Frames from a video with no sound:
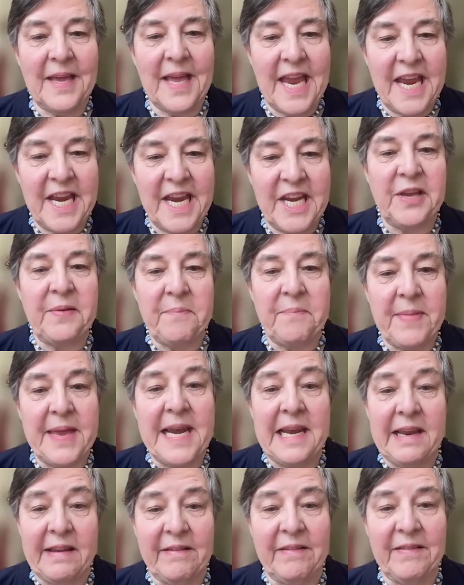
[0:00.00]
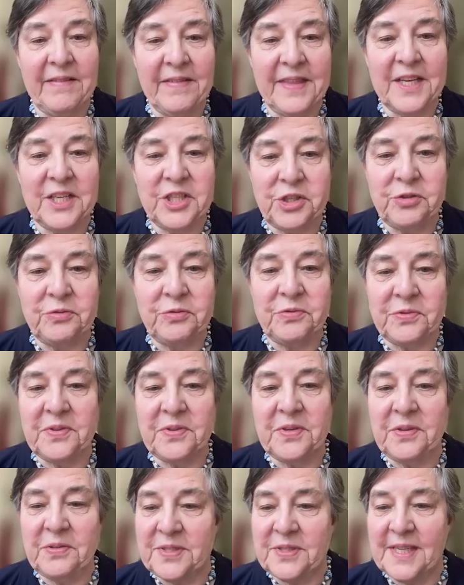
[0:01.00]
eighty million that you,
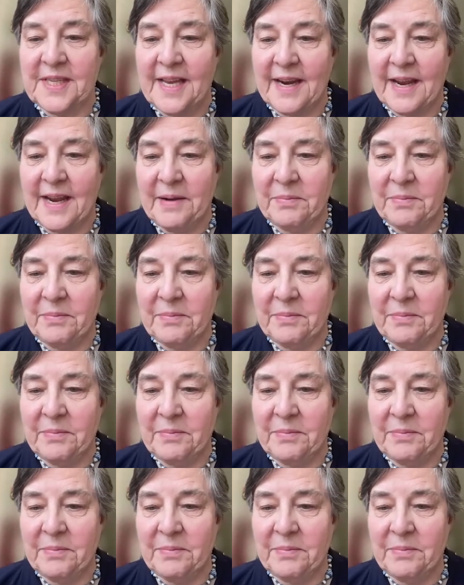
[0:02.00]
you said.